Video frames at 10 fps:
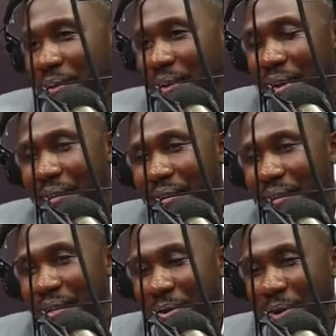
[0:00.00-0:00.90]

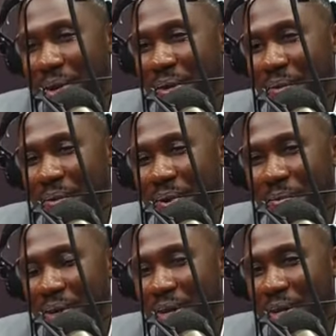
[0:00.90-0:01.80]
and they may
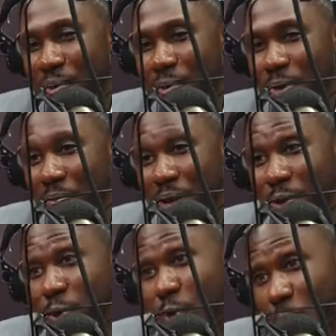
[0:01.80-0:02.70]
begin to
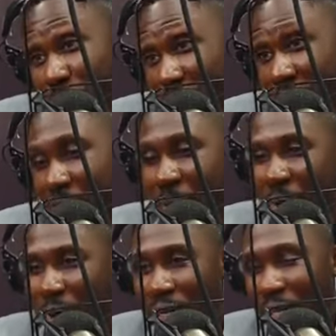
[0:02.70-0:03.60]
depend solely on